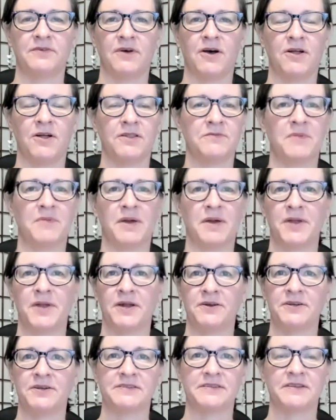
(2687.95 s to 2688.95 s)
all of my
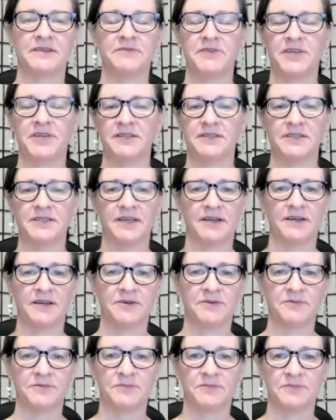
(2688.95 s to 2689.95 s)
parents living in
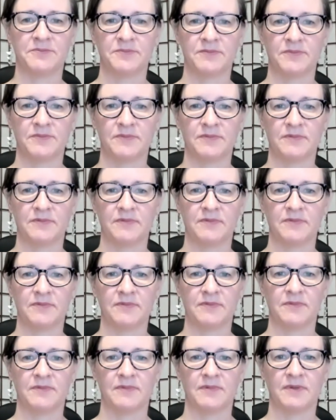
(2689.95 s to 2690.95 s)
town.
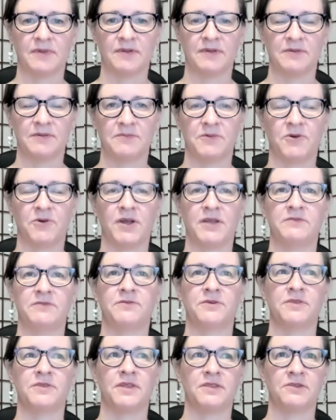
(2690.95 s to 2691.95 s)

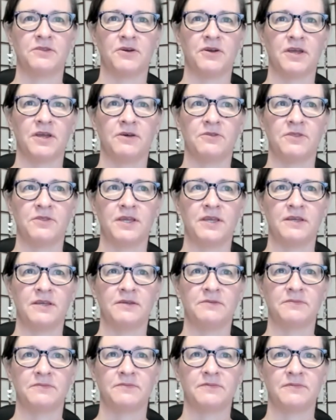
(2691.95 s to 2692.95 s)
Grateful that they're healthy.